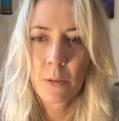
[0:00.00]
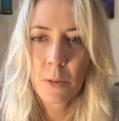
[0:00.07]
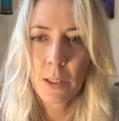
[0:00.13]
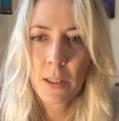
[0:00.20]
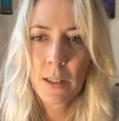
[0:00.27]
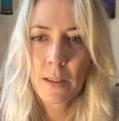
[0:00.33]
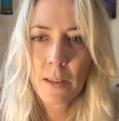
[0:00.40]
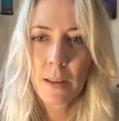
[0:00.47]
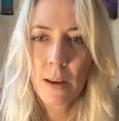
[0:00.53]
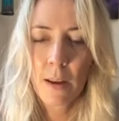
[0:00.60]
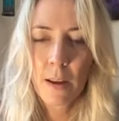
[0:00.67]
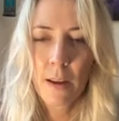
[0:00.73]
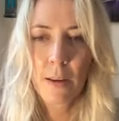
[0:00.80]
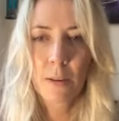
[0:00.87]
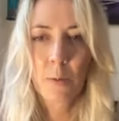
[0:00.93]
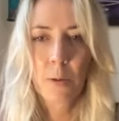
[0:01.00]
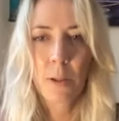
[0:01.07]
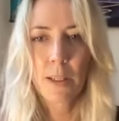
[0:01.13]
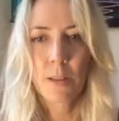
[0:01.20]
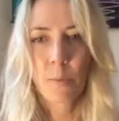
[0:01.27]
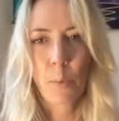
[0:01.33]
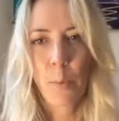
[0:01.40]
with this card, what
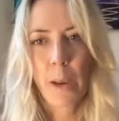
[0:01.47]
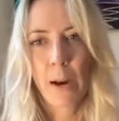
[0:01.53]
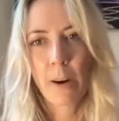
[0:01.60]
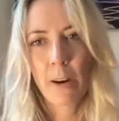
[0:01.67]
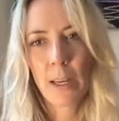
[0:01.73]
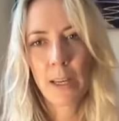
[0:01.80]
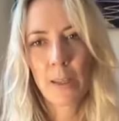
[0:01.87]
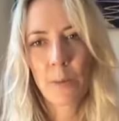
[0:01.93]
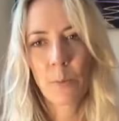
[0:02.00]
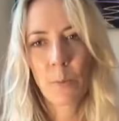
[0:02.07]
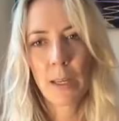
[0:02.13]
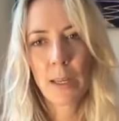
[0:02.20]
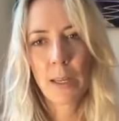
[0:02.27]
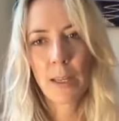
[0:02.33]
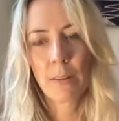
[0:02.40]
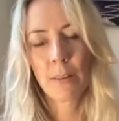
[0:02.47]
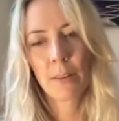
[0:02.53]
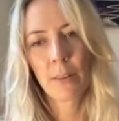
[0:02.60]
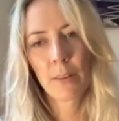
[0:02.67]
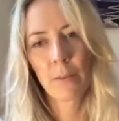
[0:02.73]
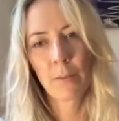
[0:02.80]
is buried beneath?